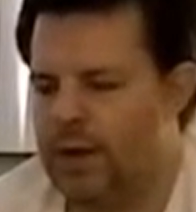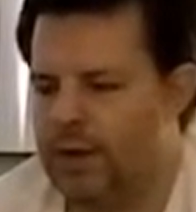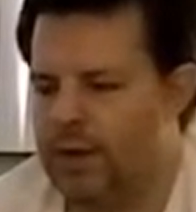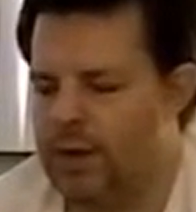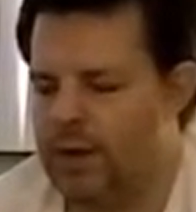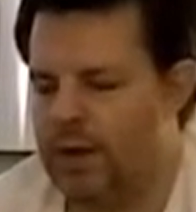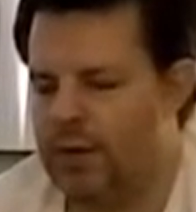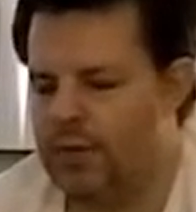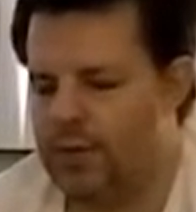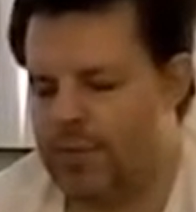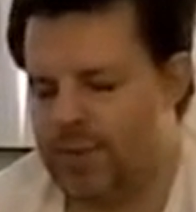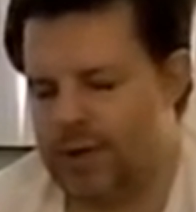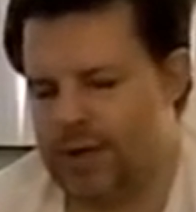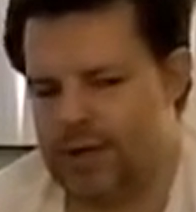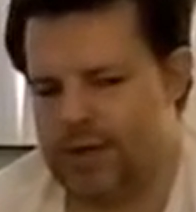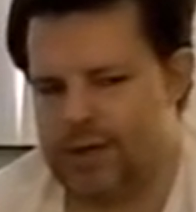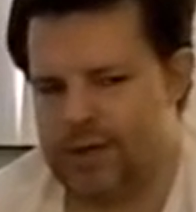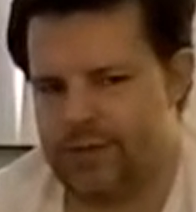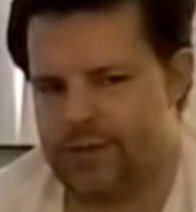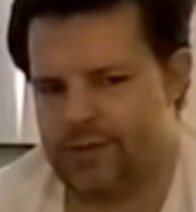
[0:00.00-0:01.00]
we played
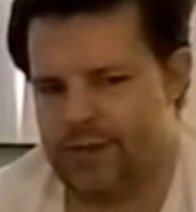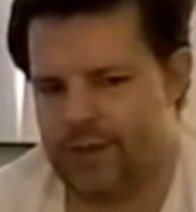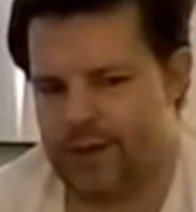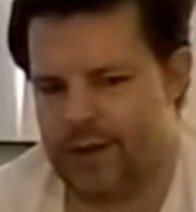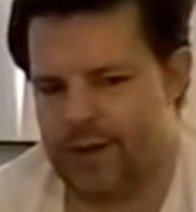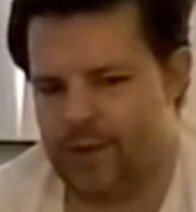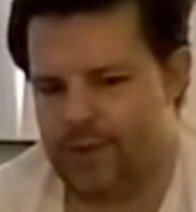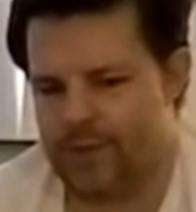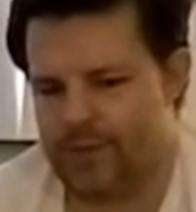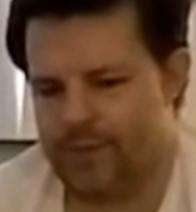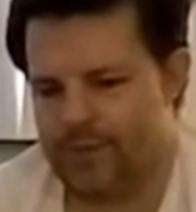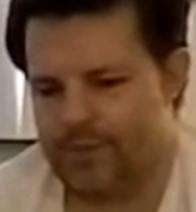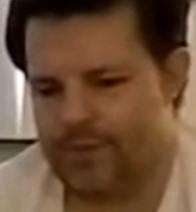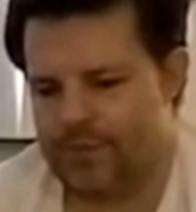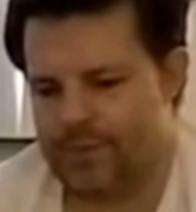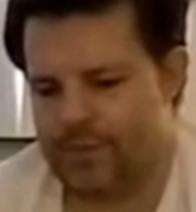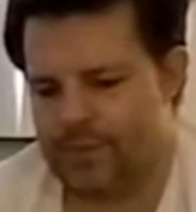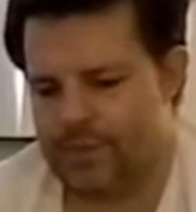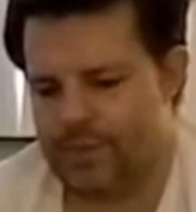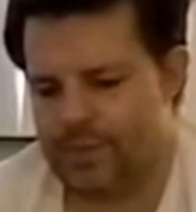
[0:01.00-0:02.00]
it differently.
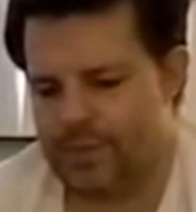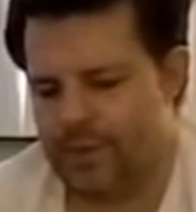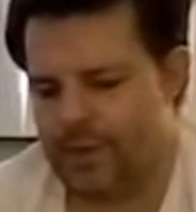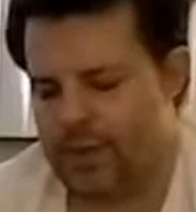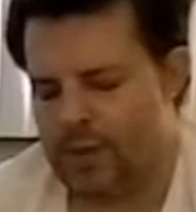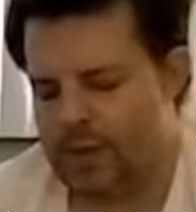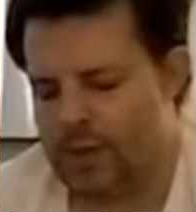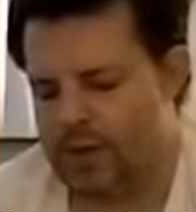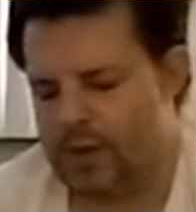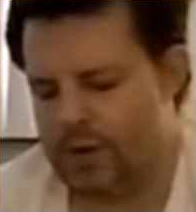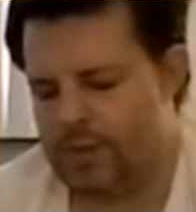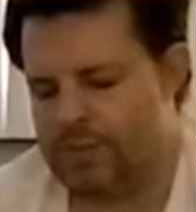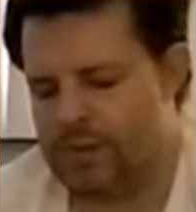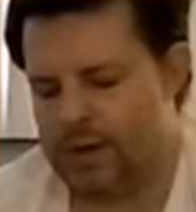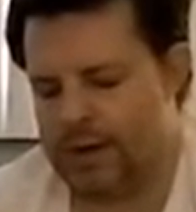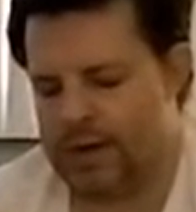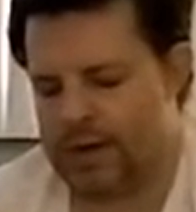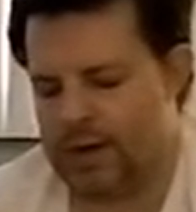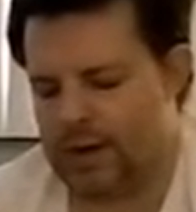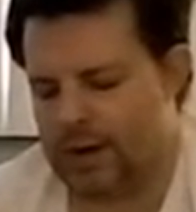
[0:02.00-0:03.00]
We
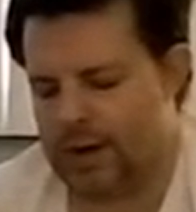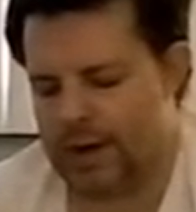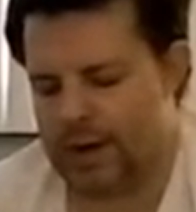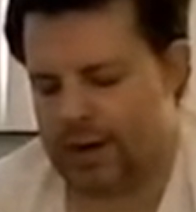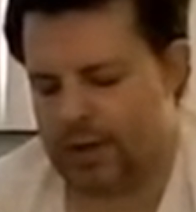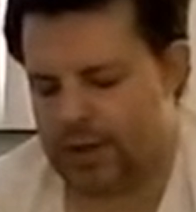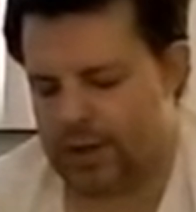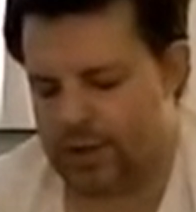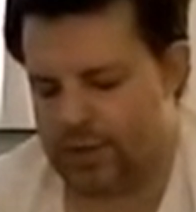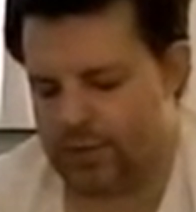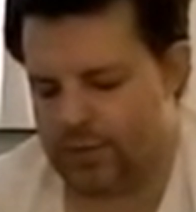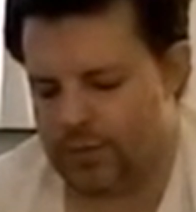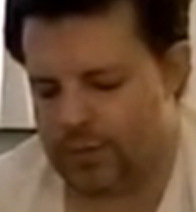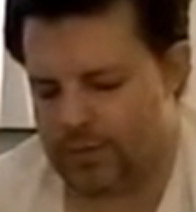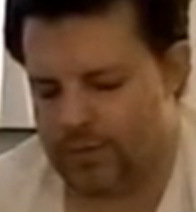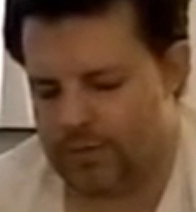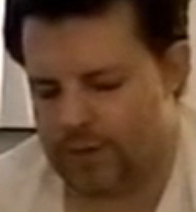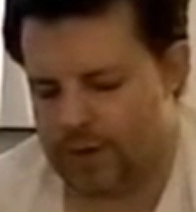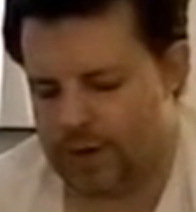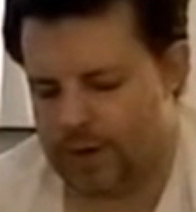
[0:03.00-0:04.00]
played it like with